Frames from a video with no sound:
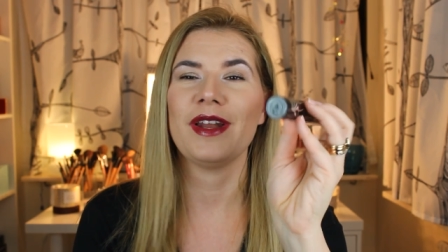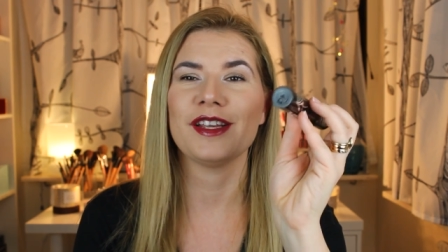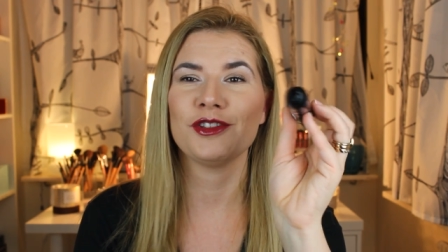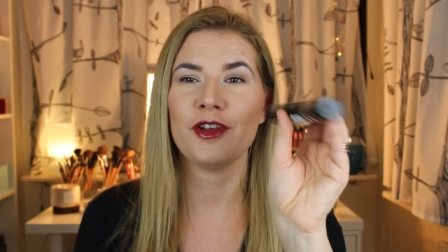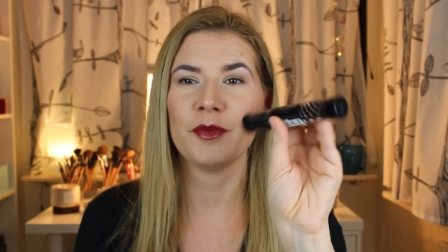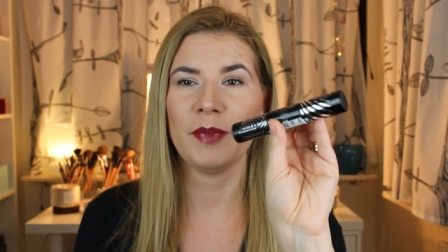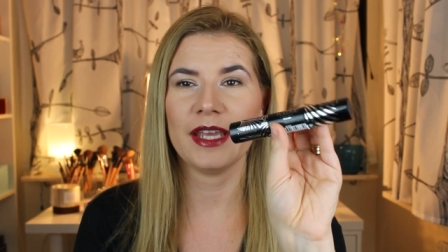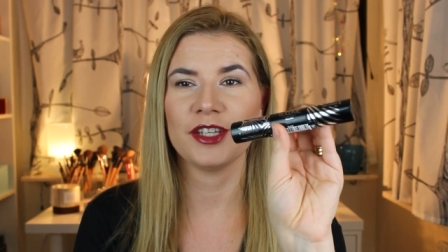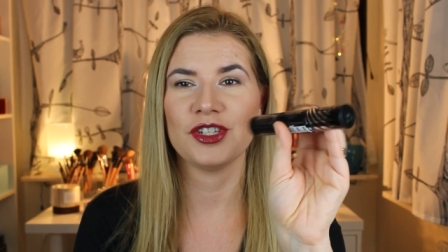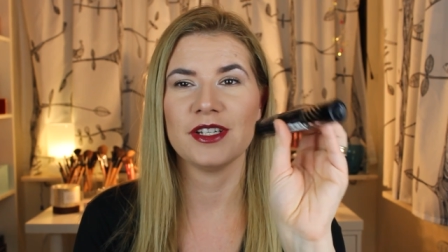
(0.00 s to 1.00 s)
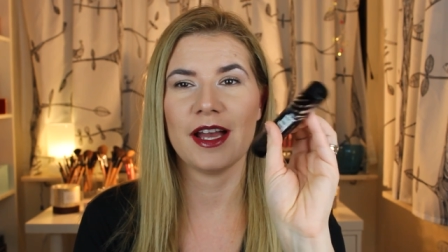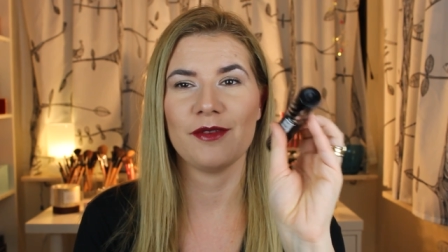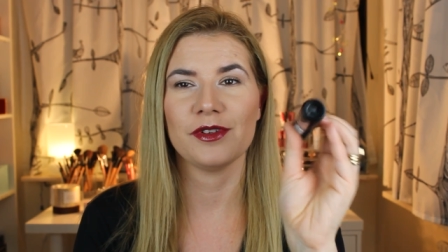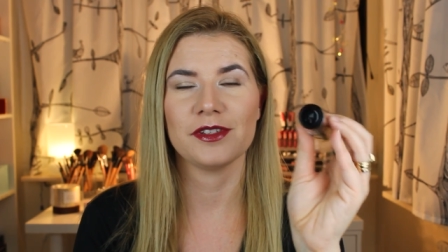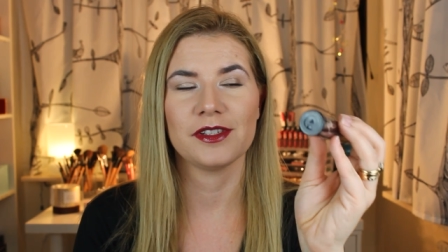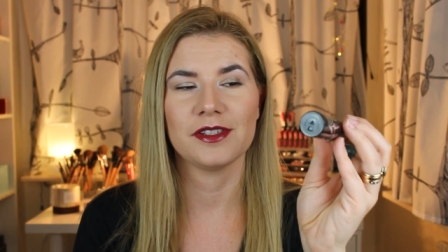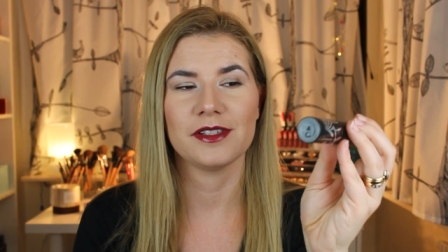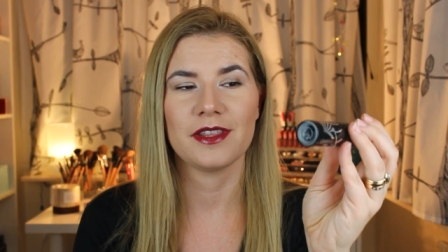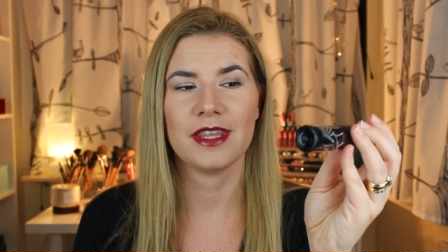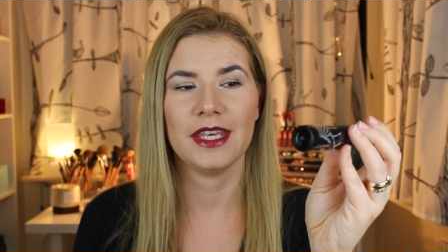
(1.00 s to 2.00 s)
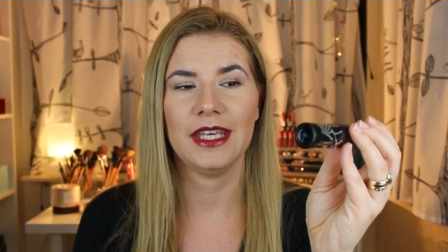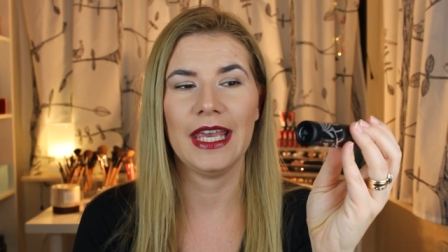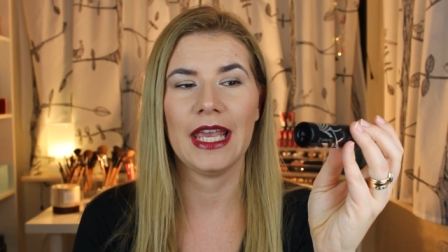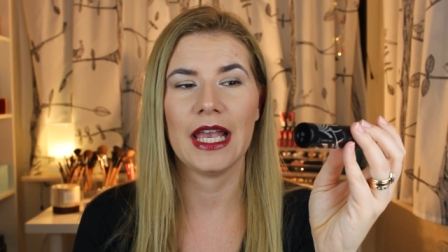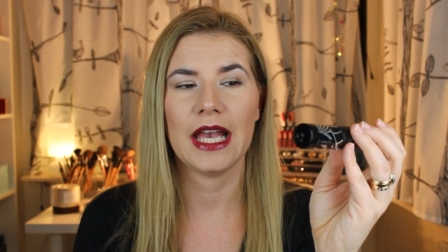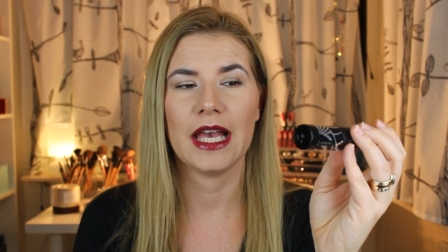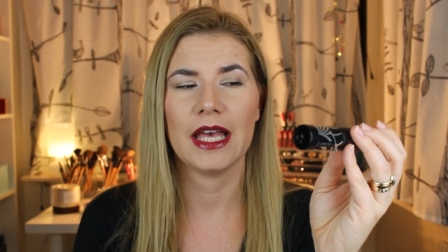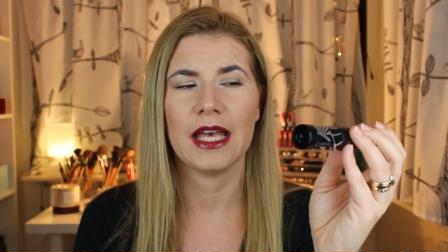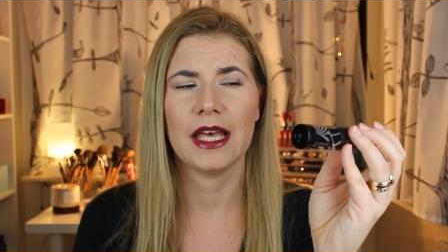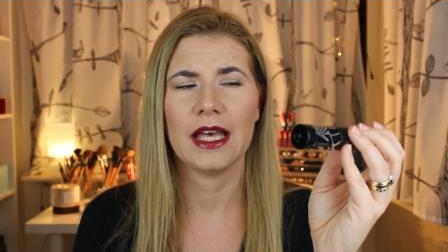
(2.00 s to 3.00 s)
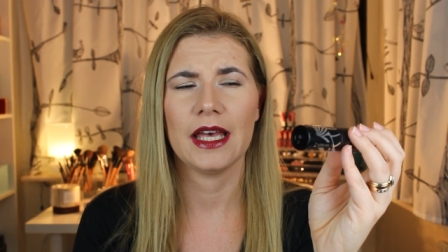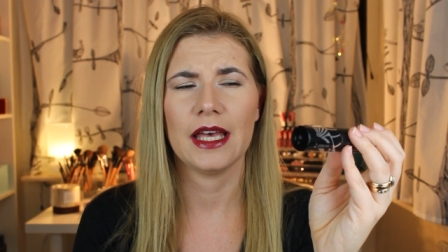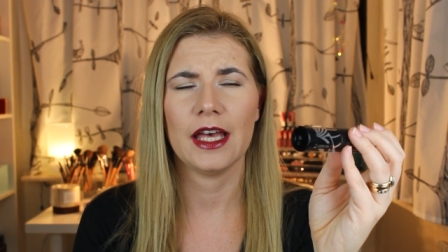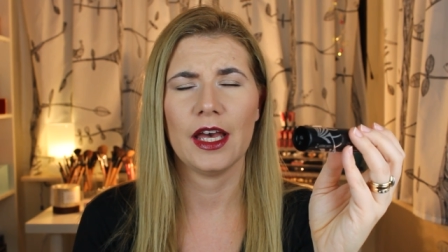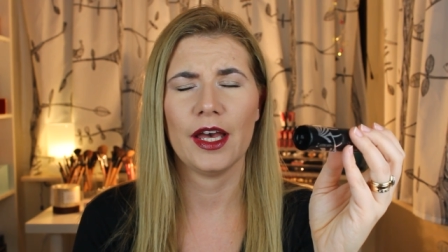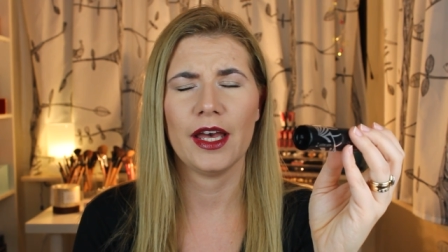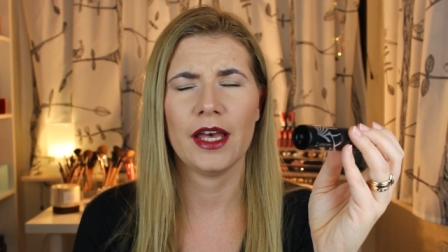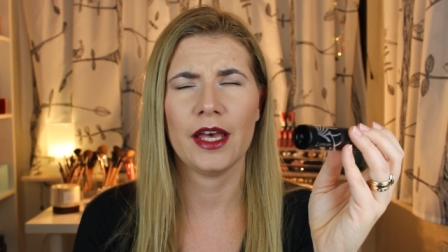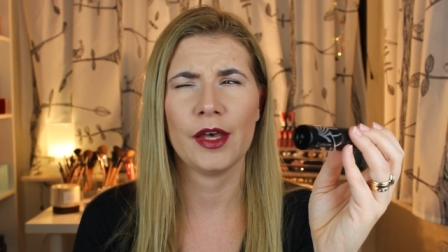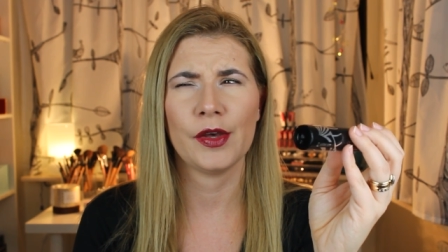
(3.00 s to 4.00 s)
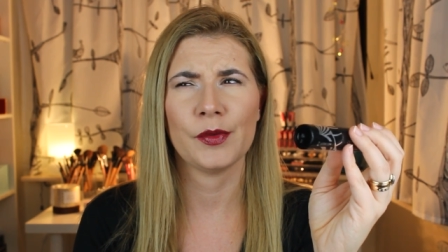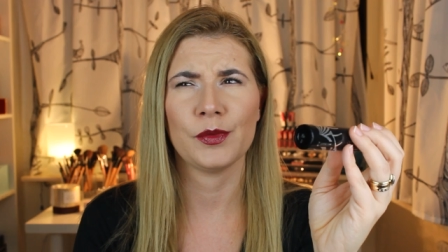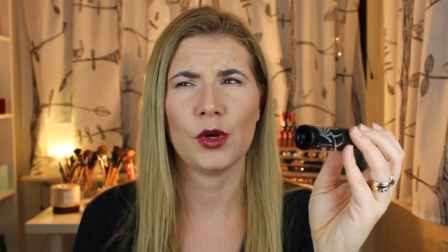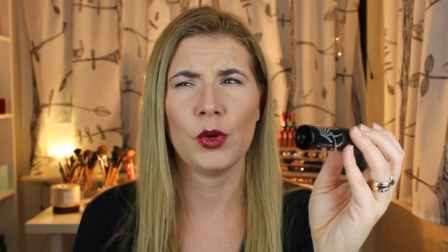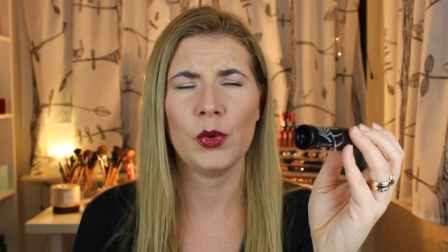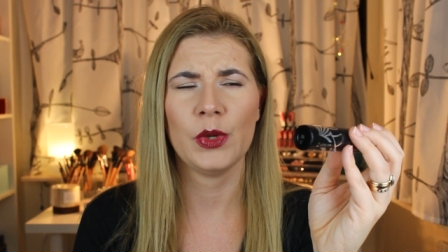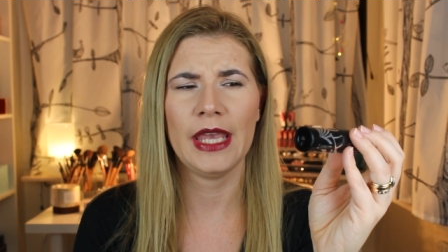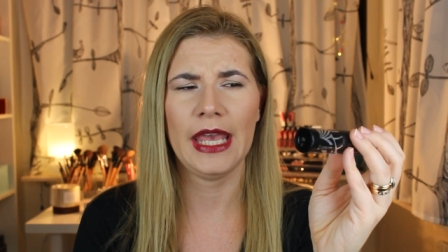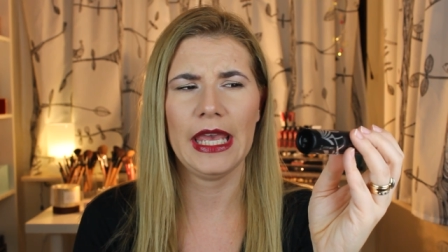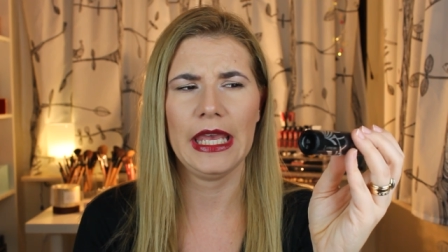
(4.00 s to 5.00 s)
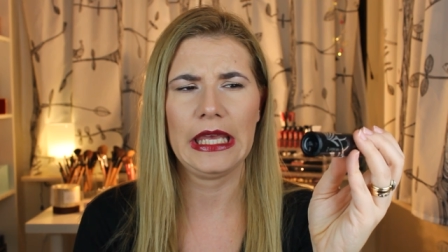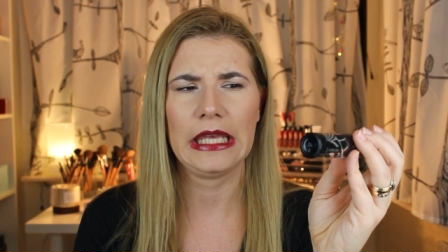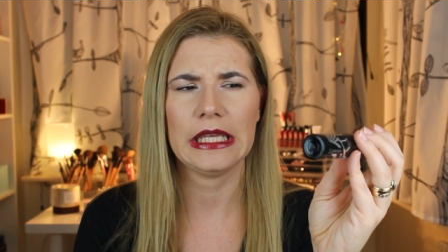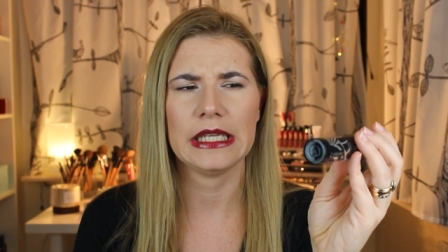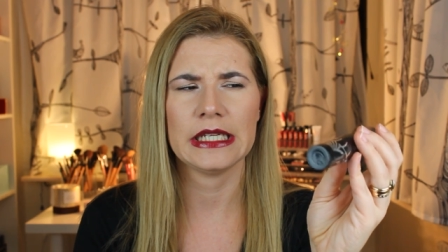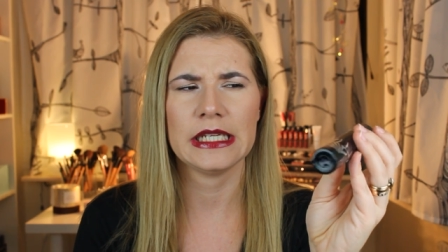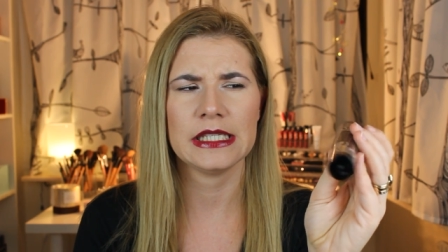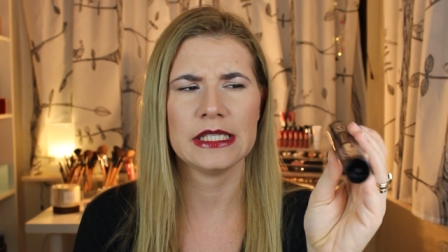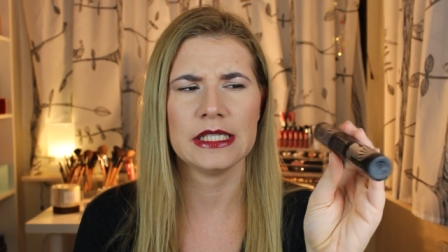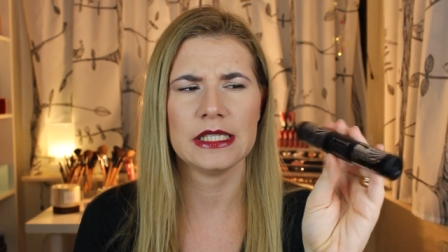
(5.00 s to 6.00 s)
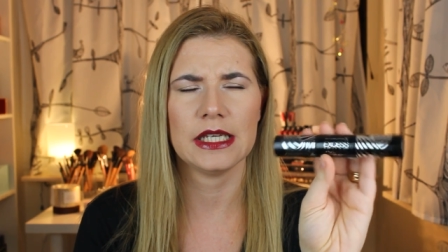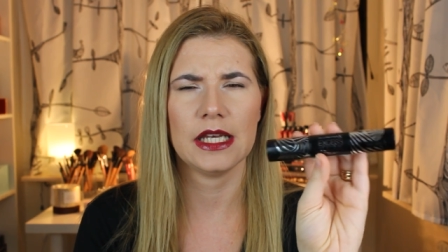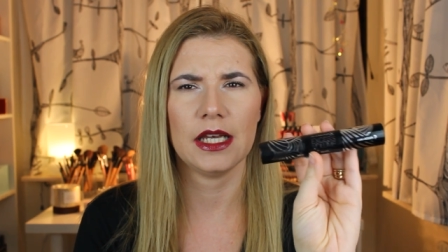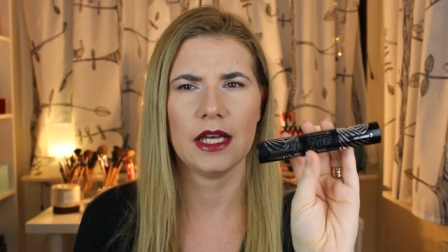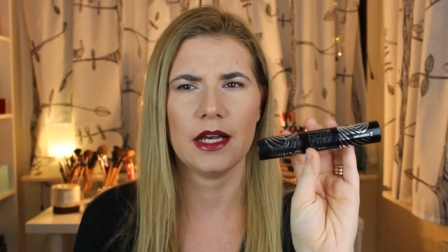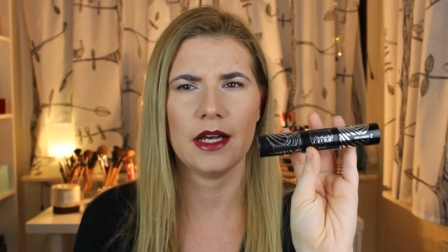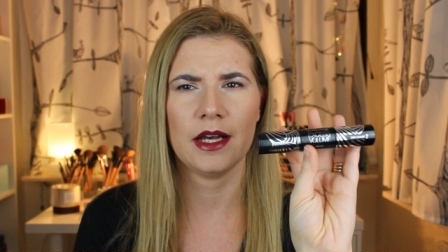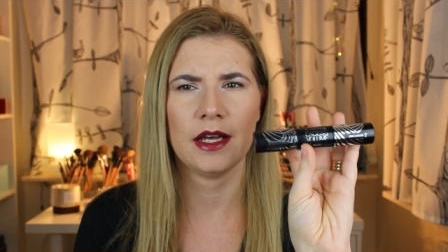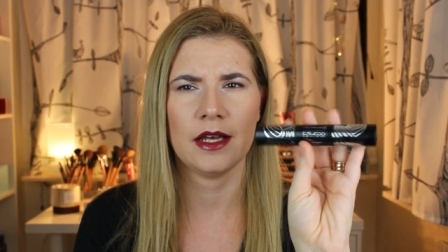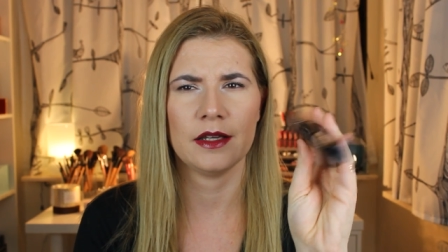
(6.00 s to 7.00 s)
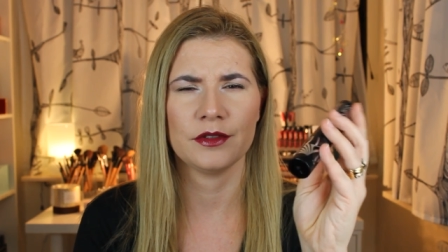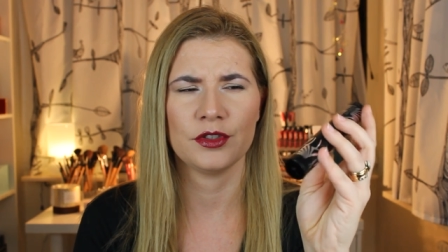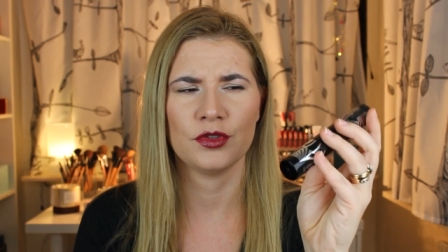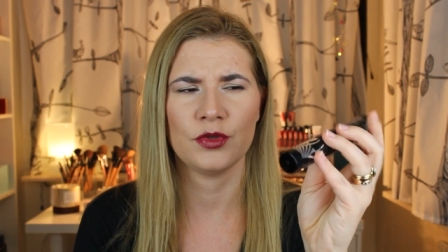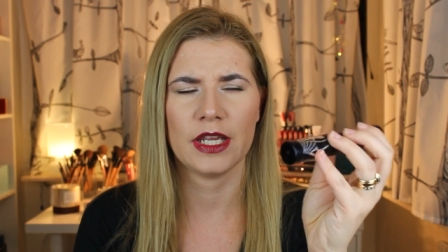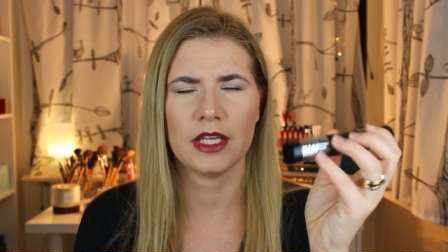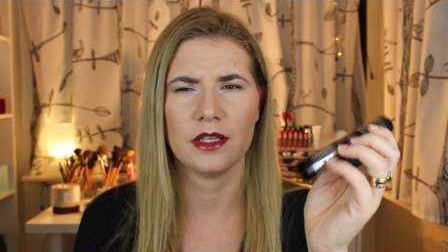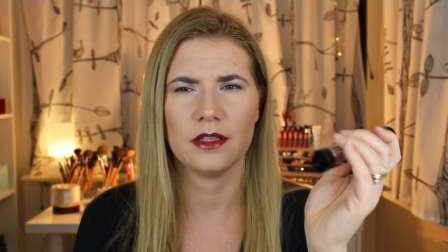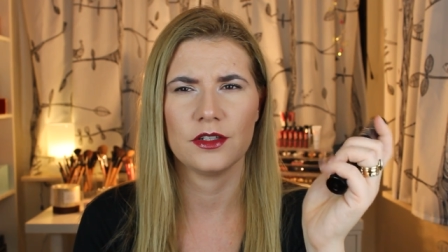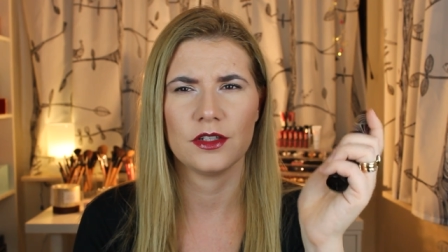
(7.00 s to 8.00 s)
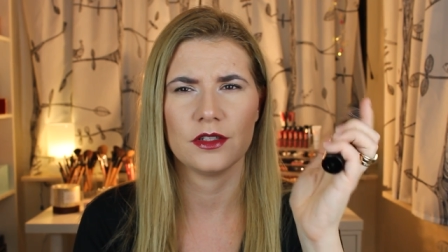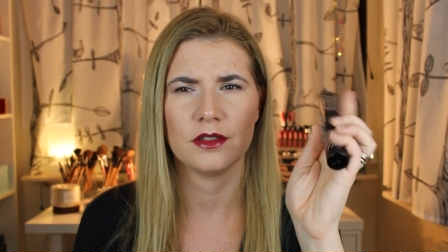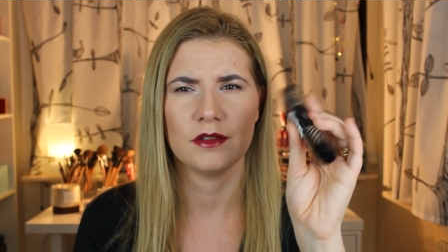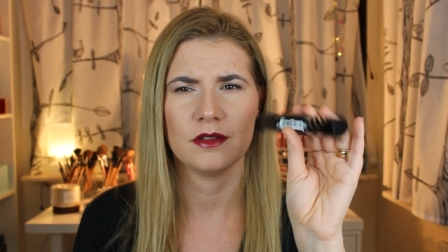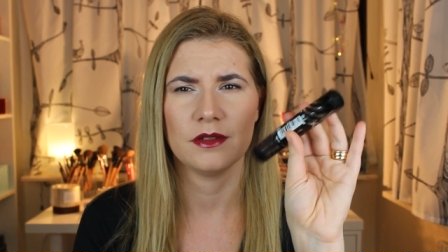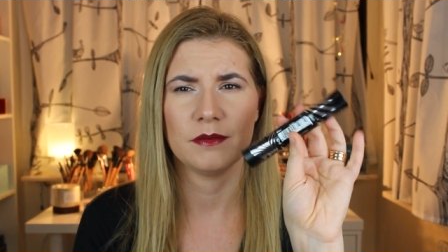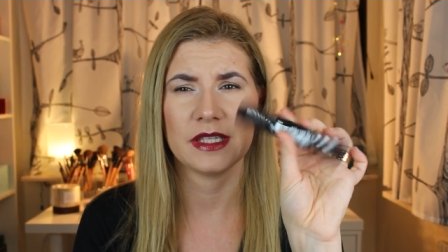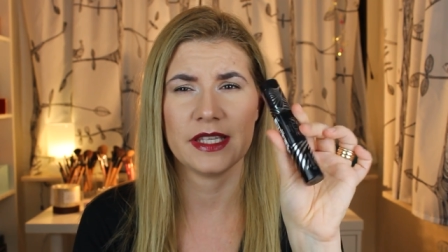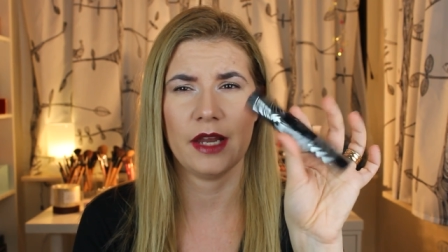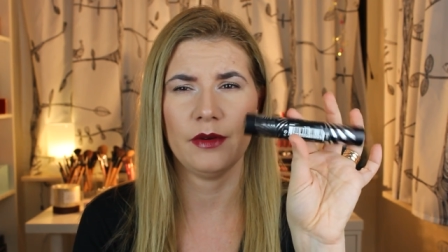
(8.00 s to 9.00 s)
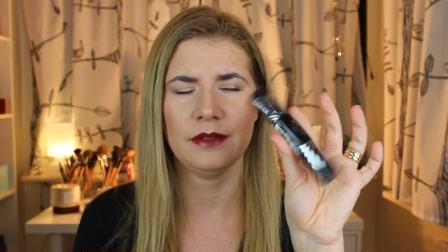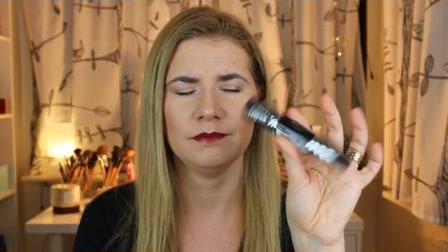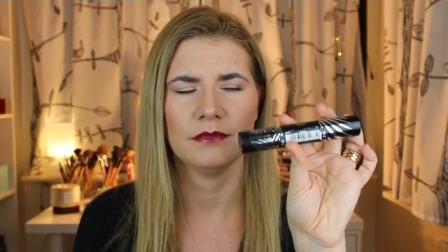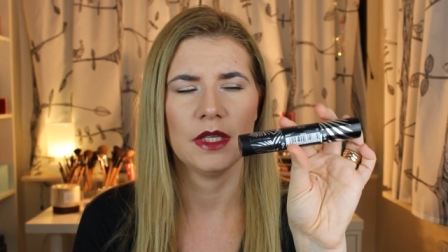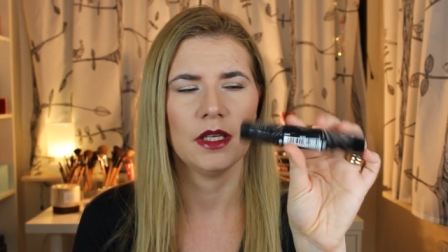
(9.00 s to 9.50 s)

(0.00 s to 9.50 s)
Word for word: when I saw the packaging, I was thinking, um, okay, that's a, a strange mascara.